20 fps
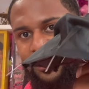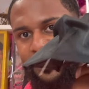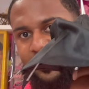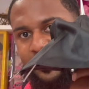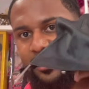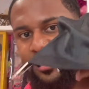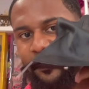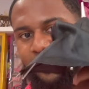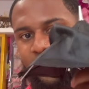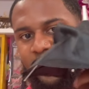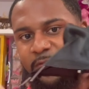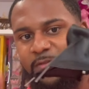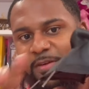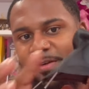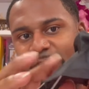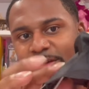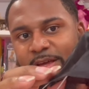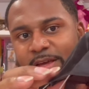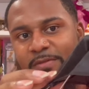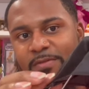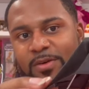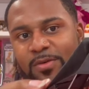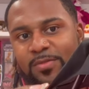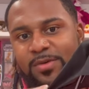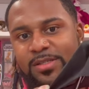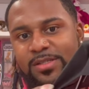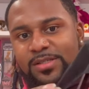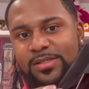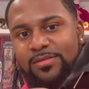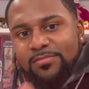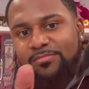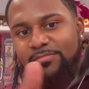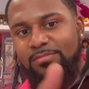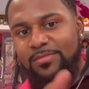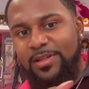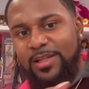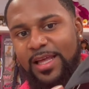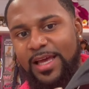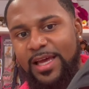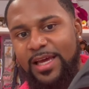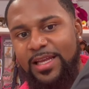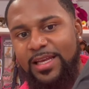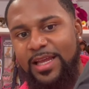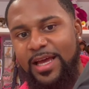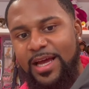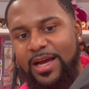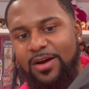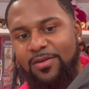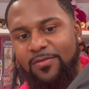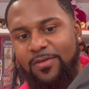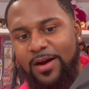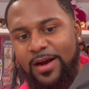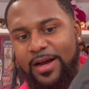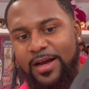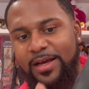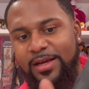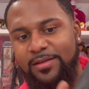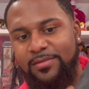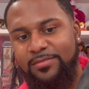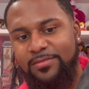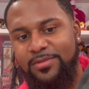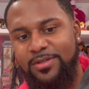So if it if it was laying down right,